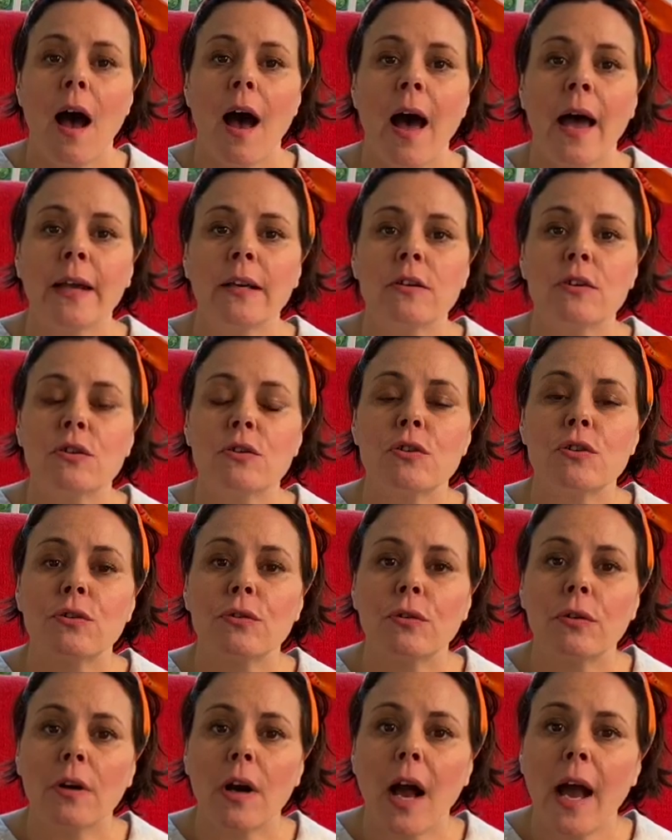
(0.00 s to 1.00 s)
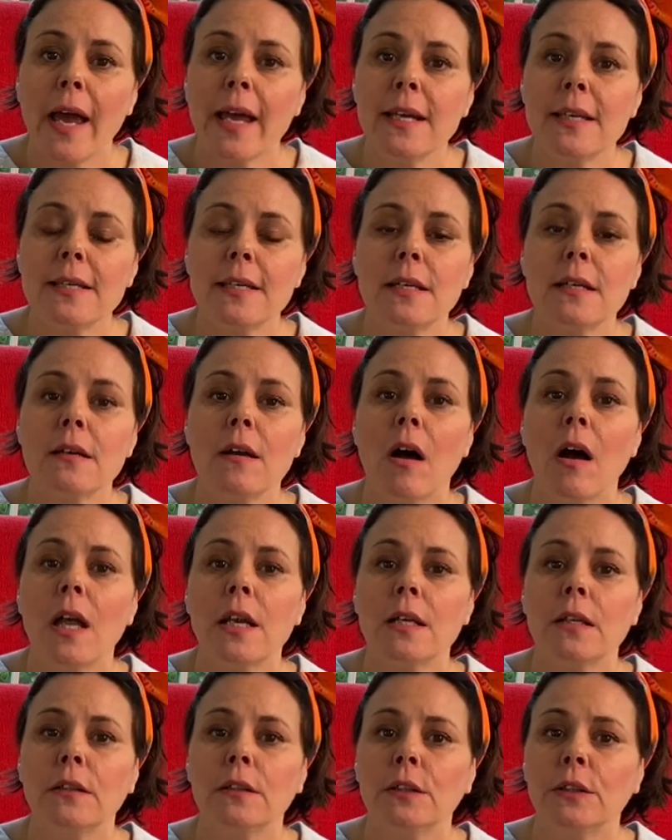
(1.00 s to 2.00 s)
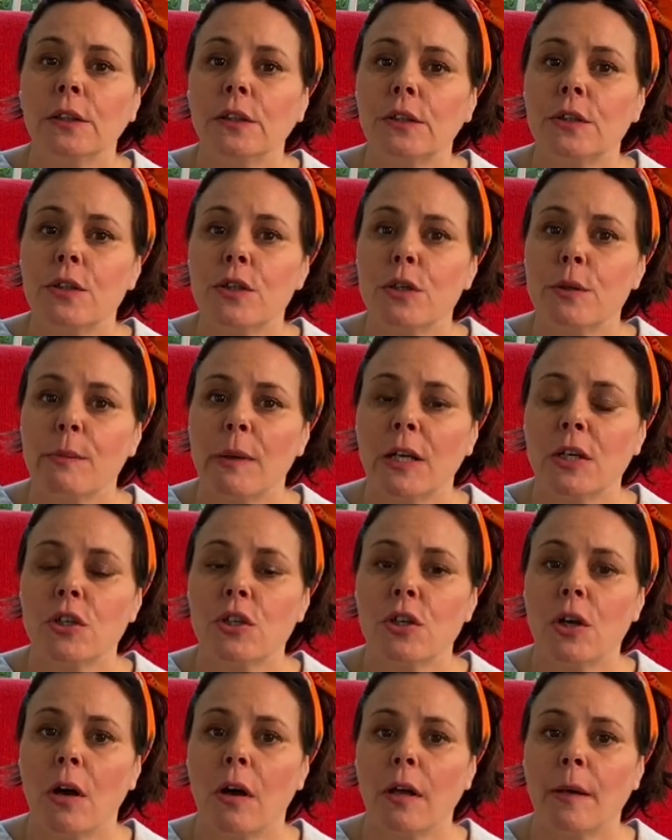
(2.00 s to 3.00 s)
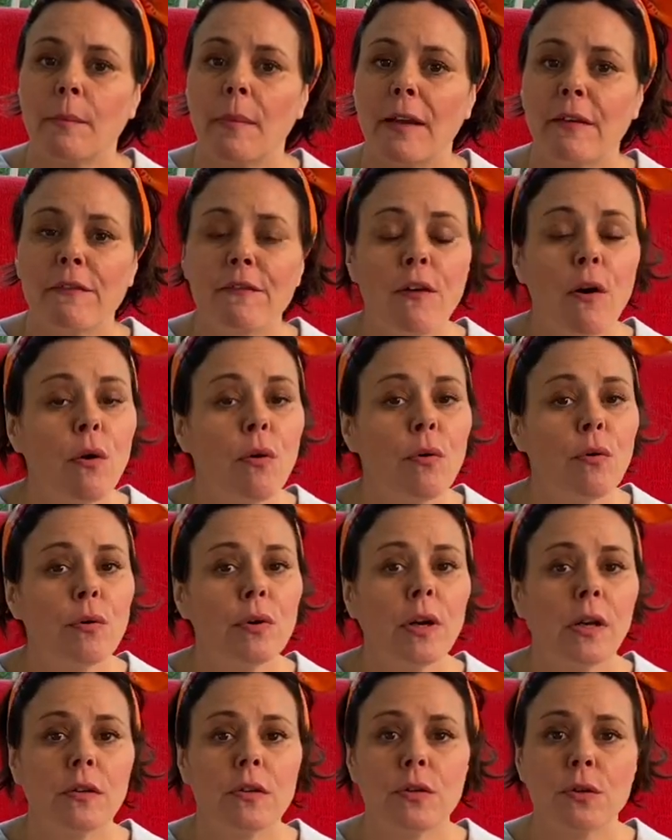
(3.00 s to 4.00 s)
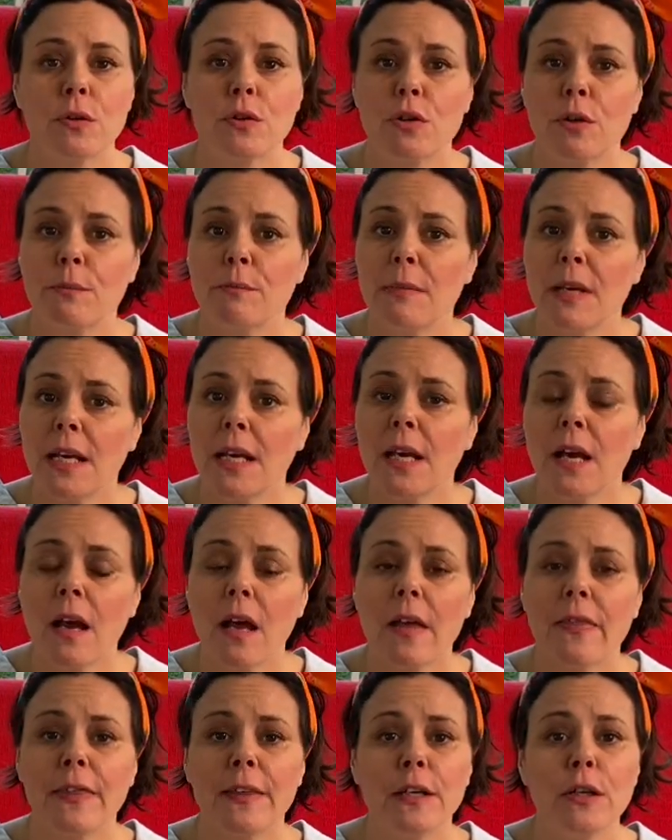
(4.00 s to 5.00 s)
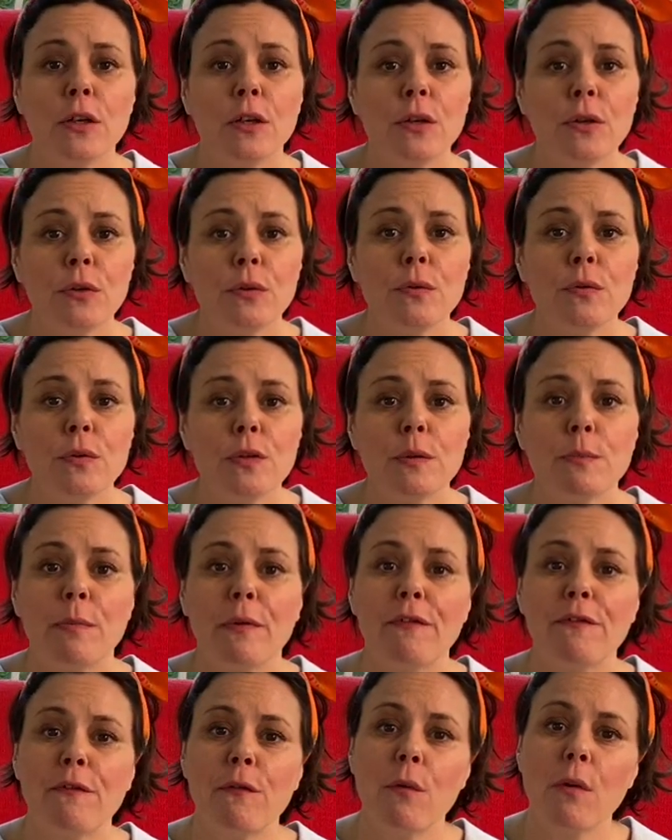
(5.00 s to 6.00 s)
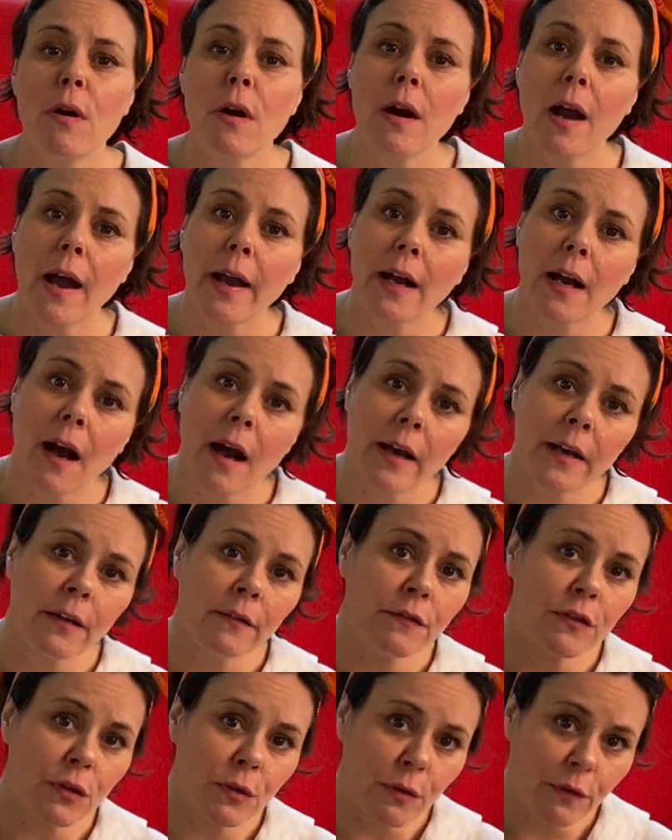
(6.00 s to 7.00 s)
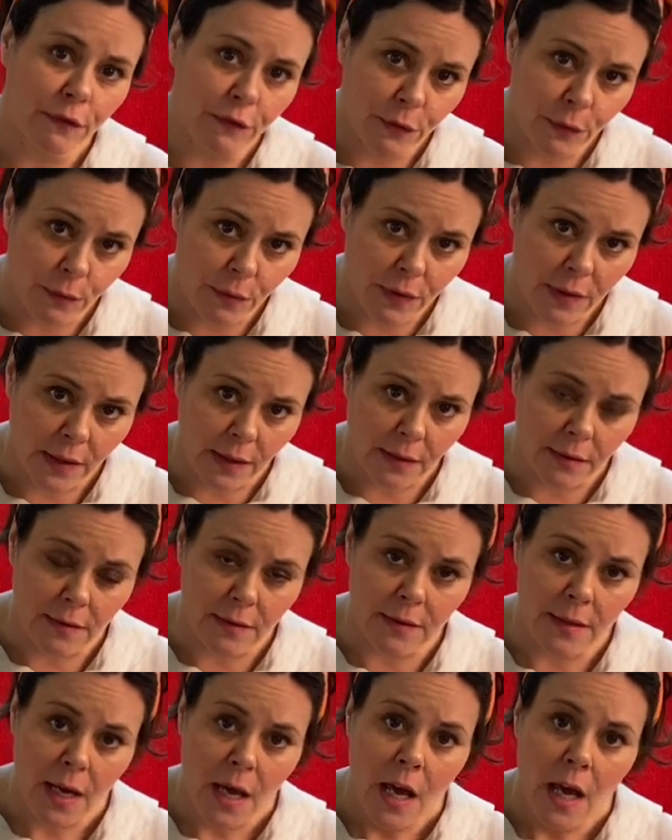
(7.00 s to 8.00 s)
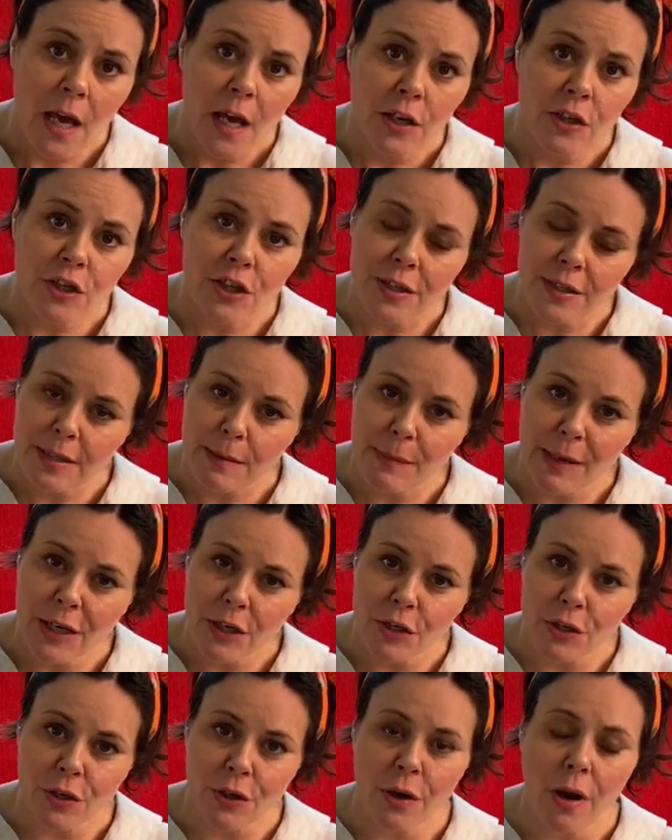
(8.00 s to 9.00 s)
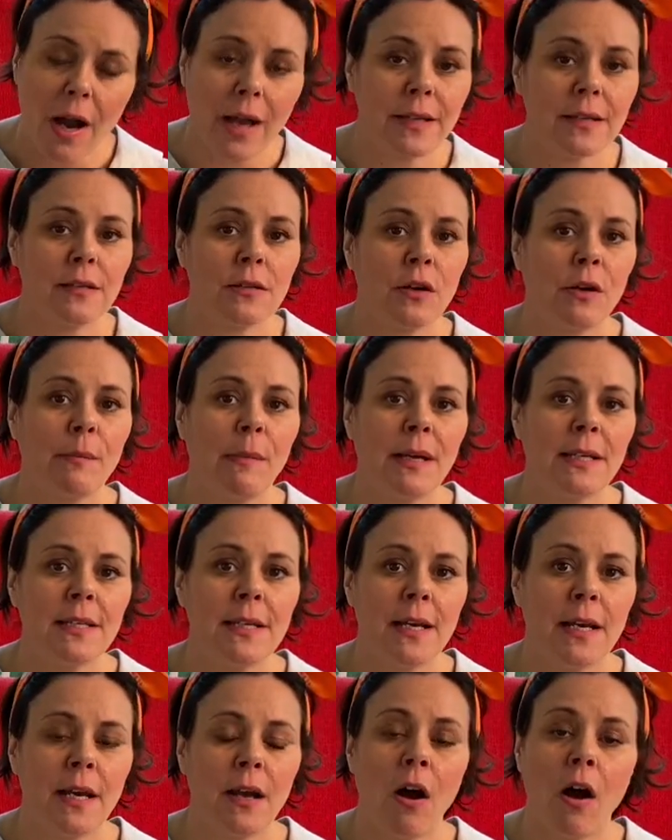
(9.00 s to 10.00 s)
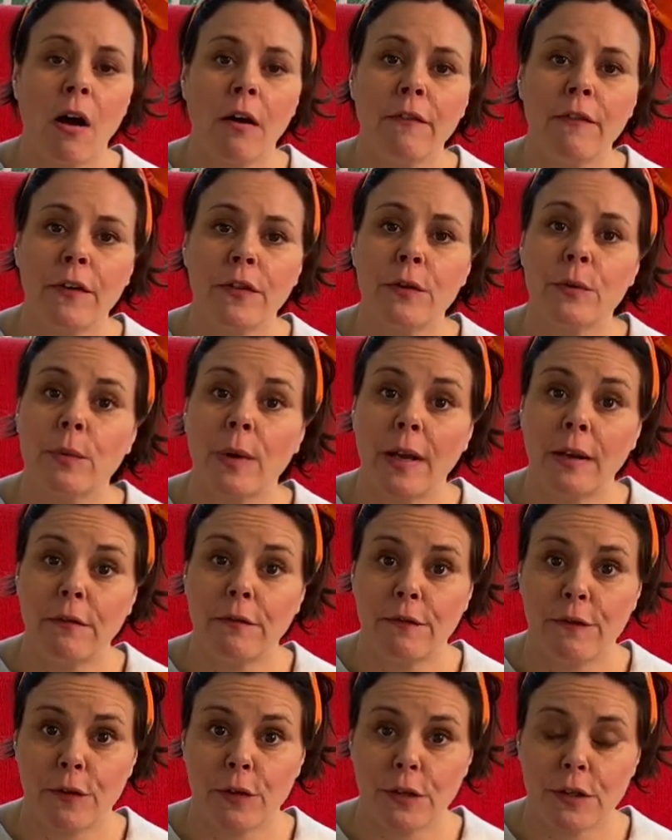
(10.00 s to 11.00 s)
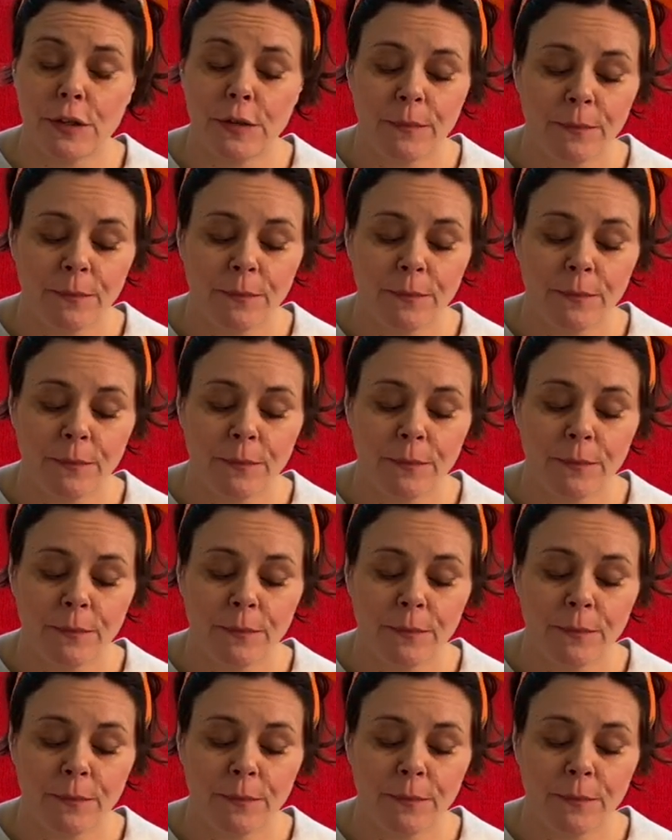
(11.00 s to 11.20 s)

I try to not look too much on my phone, on social media, the news, before I kind of do a few things just to make sure I start my day off on the right foot.